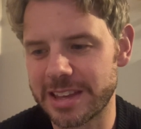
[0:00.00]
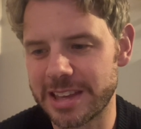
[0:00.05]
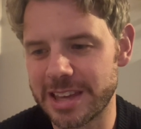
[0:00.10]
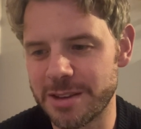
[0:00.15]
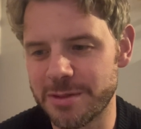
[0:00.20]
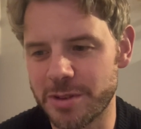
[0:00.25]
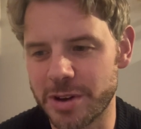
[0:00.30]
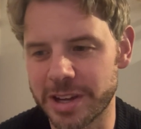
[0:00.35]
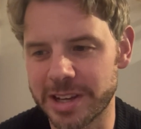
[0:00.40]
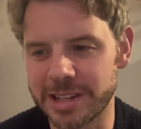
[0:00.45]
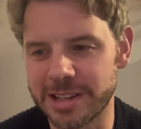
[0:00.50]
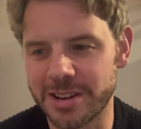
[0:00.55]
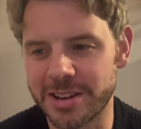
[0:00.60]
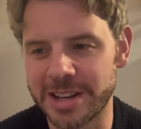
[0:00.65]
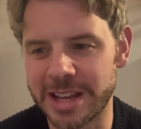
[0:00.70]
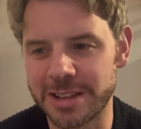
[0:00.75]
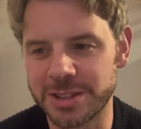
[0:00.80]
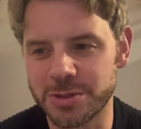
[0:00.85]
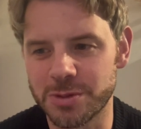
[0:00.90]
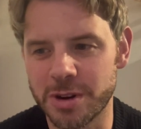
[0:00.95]
if I could learn
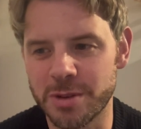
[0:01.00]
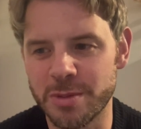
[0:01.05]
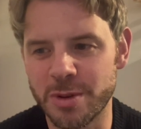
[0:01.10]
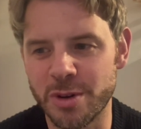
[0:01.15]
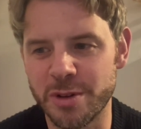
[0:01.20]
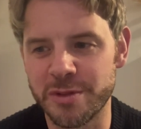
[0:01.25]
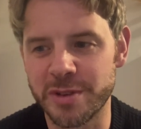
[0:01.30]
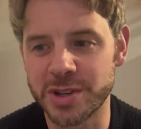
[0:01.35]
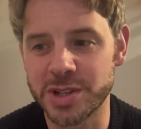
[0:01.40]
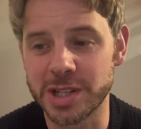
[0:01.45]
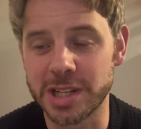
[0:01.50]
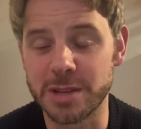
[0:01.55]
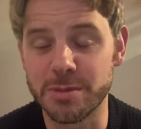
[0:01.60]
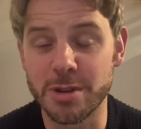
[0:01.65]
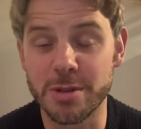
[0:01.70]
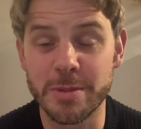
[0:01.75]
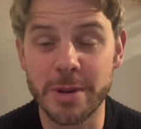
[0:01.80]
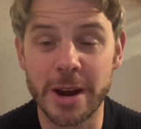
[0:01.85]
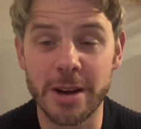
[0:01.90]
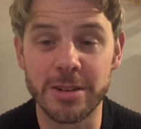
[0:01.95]
how to run a bit more efficiently.
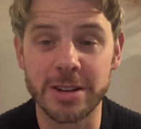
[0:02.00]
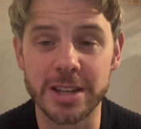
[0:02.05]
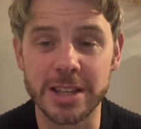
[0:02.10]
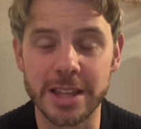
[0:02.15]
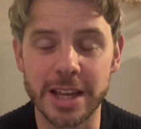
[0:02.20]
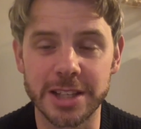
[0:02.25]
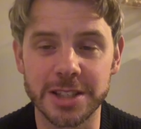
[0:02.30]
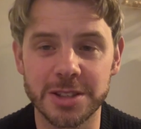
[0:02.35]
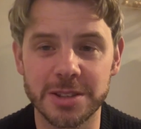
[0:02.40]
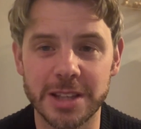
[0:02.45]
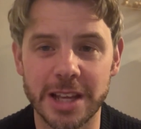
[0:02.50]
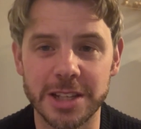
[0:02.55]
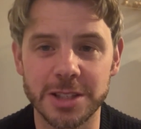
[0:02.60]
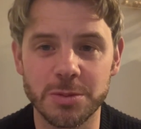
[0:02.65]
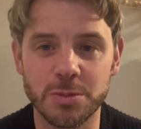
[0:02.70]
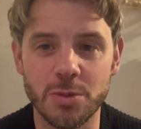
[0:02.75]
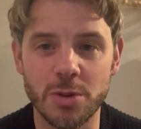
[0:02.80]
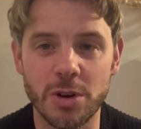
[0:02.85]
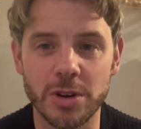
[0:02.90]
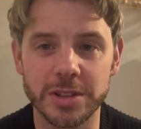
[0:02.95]
But apparently that's
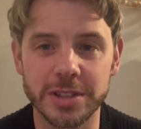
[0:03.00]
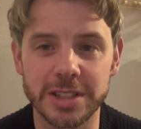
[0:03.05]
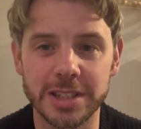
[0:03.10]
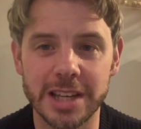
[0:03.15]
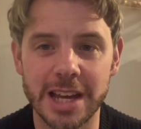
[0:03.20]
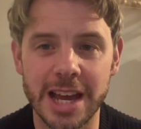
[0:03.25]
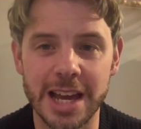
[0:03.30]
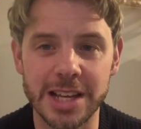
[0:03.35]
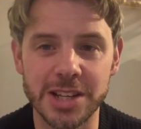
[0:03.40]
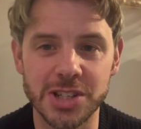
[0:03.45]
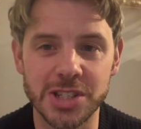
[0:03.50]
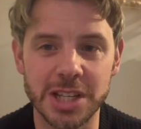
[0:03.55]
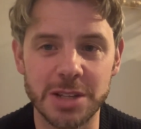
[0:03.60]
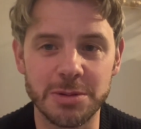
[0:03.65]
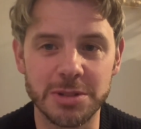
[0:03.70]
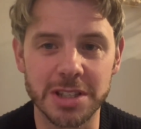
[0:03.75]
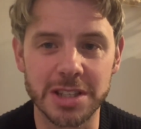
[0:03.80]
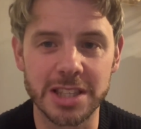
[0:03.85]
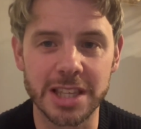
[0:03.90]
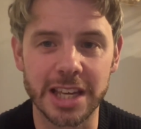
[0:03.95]
what Ange
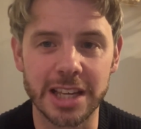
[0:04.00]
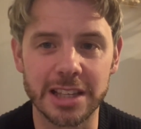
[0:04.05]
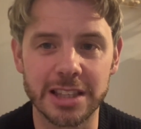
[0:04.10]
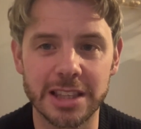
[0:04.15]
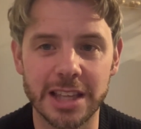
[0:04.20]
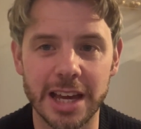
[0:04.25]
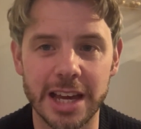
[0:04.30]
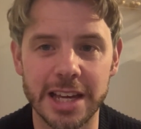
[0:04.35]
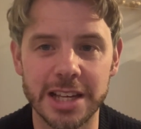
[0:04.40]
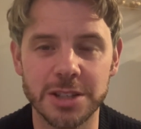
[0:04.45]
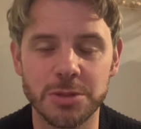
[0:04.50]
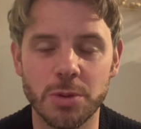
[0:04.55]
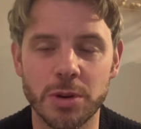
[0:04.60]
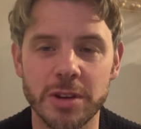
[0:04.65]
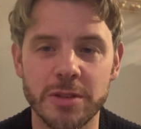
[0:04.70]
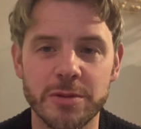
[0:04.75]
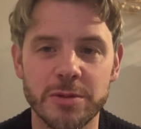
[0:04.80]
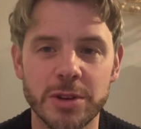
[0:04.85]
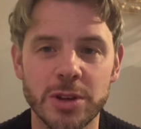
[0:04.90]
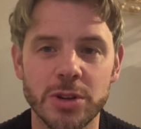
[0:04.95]
seems to think that is one
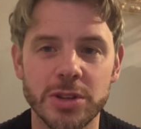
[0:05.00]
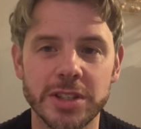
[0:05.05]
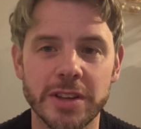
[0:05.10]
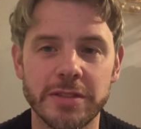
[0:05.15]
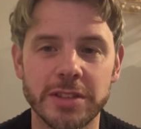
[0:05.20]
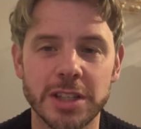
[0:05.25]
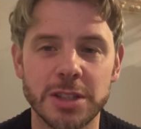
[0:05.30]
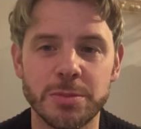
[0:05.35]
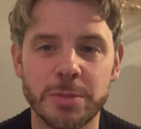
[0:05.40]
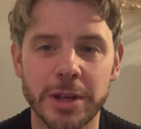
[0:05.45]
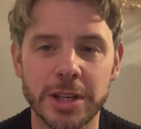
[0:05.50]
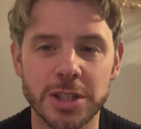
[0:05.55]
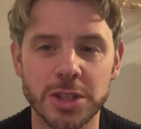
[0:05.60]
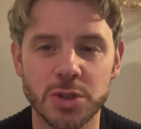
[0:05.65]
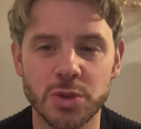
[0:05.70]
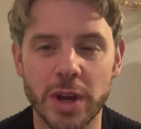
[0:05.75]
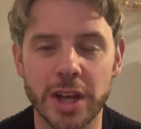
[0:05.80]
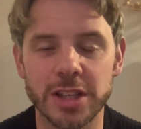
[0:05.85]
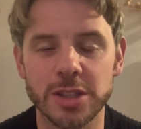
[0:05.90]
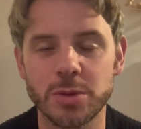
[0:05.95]
of Kulusevski's big
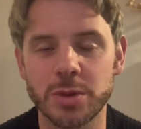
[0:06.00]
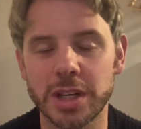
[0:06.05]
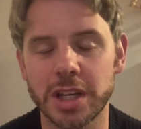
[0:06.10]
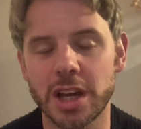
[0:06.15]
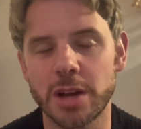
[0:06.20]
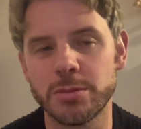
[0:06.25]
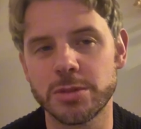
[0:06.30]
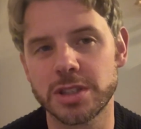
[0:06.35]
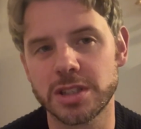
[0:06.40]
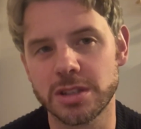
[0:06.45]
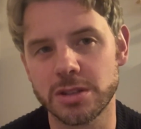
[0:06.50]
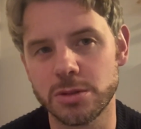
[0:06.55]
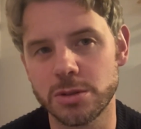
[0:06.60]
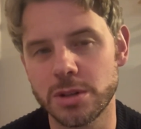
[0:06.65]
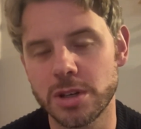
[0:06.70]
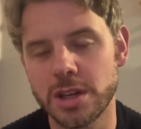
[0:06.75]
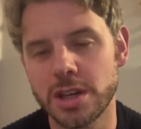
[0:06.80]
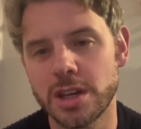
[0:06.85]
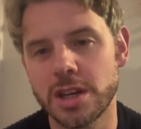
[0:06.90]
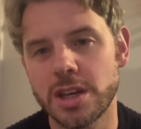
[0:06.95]
strengths when it comes to
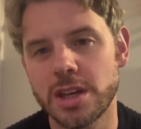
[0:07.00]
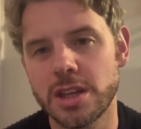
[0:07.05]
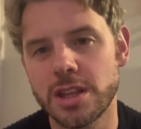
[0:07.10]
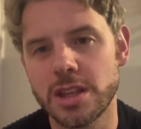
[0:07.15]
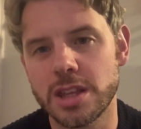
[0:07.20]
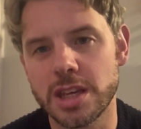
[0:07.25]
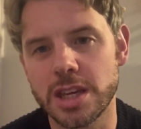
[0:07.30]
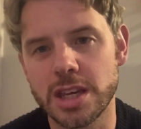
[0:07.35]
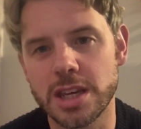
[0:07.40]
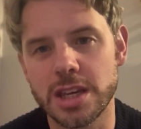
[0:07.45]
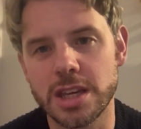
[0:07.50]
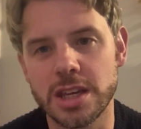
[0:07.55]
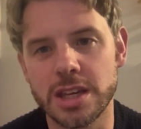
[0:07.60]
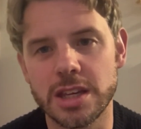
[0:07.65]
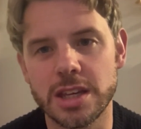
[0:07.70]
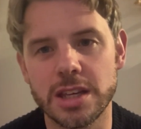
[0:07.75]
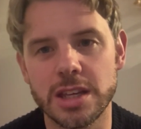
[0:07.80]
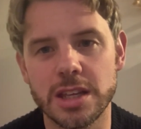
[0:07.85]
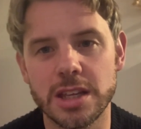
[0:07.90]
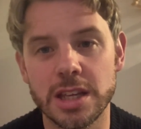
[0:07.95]

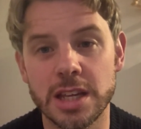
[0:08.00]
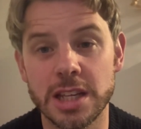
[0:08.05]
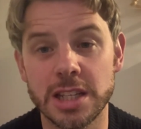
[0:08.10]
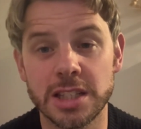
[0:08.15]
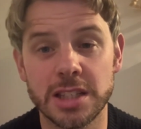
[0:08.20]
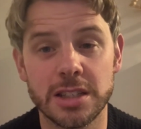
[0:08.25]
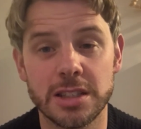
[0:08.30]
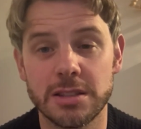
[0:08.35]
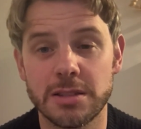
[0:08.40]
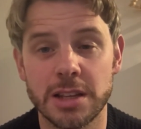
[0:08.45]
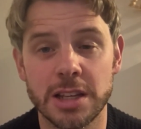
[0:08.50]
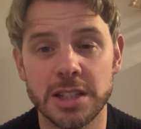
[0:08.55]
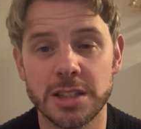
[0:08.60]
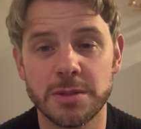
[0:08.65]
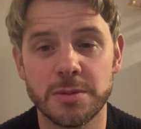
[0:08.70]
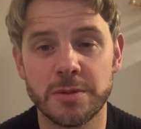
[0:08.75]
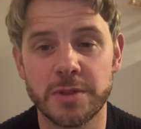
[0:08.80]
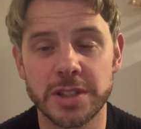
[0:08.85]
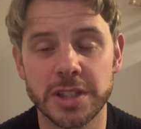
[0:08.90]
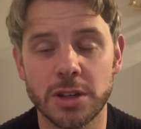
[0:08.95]
his
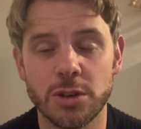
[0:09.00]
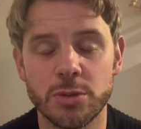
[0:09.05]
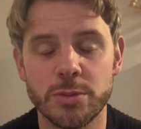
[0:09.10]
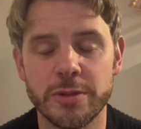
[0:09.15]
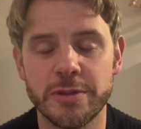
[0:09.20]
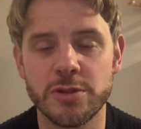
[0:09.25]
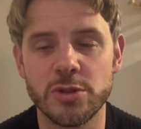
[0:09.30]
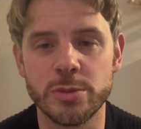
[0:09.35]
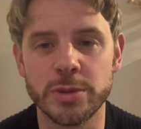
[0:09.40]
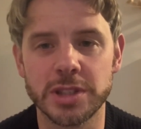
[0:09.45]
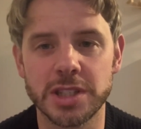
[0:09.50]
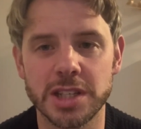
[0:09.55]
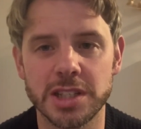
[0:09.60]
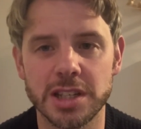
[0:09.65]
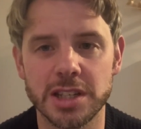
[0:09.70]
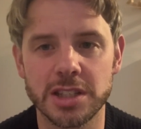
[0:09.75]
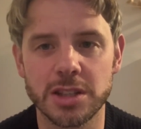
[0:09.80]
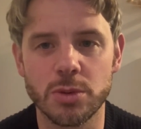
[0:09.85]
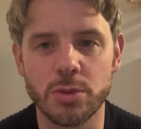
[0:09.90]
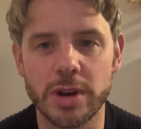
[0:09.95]
physical performances,
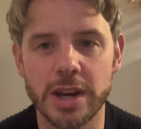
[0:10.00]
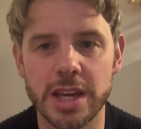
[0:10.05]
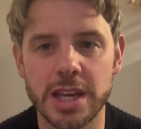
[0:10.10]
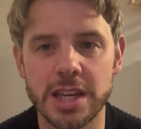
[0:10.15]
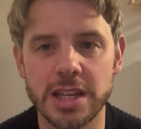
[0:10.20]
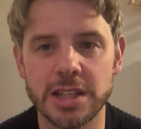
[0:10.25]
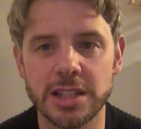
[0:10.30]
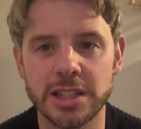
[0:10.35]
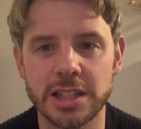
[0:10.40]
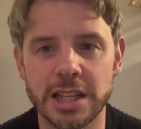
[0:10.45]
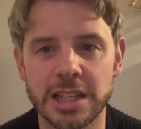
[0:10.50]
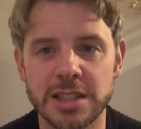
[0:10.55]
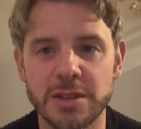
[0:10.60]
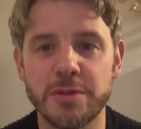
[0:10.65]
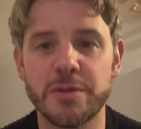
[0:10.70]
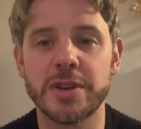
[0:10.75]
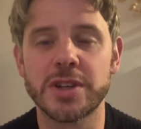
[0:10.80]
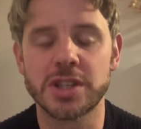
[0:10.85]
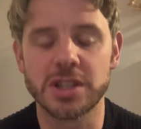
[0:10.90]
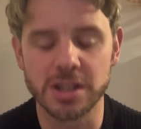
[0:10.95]
is the way he's
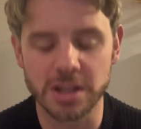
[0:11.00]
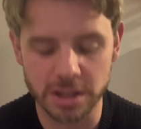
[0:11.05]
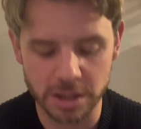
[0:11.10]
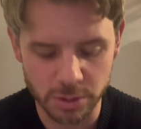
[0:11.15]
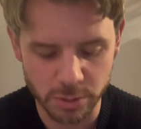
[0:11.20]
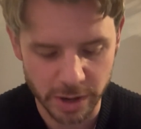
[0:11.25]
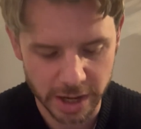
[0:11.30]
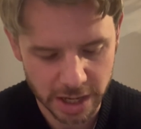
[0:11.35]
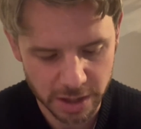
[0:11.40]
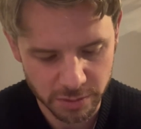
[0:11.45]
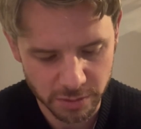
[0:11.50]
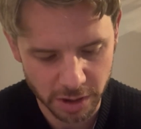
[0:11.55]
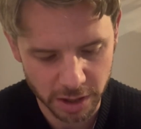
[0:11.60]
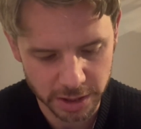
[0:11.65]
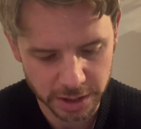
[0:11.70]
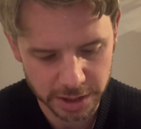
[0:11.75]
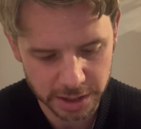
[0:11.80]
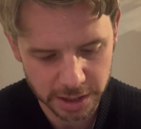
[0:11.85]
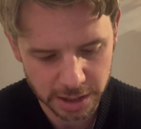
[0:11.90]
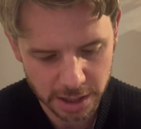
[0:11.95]
efficient in the way he
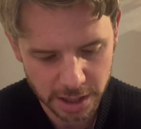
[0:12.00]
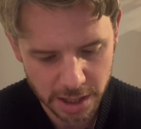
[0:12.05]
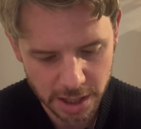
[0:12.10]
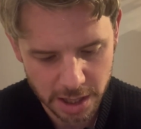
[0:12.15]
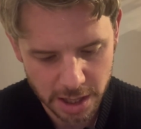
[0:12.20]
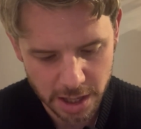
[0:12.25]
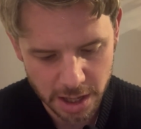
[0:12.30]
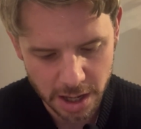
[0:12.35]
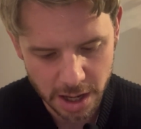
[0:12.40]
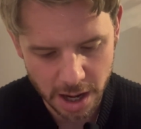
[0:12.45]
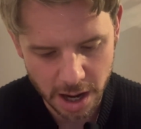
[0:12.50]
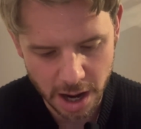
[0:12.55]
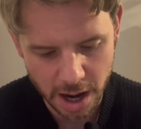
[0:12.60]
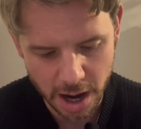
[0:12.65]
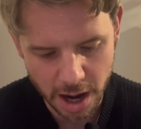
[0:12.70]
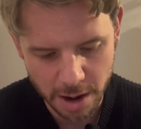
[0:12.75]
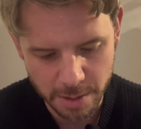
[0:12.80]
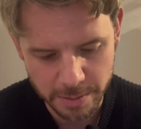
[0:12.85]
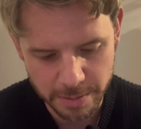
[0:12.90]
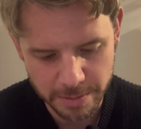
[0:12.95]
runs,
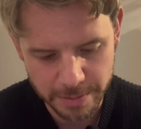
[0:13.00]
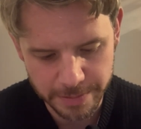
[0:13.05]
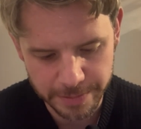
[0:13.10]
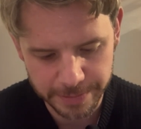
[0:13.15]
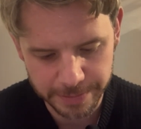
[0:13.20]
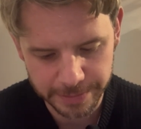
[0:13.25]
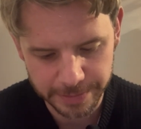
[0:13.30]
and